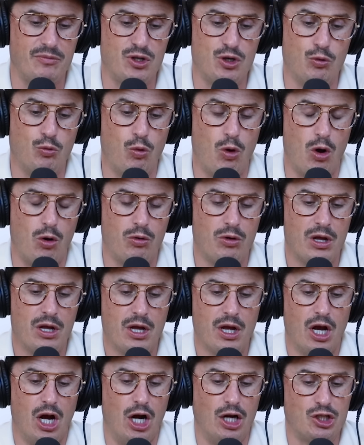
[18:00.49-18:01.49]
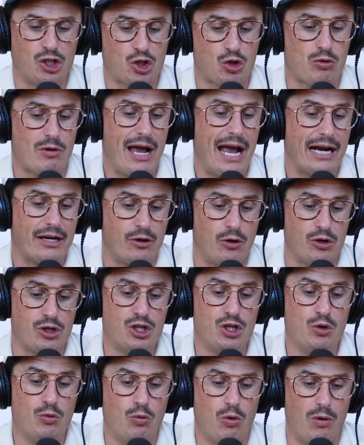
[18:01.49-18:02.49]
you won't attract or
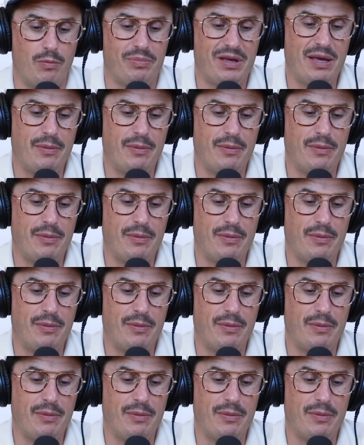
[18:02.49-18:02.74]
you won't,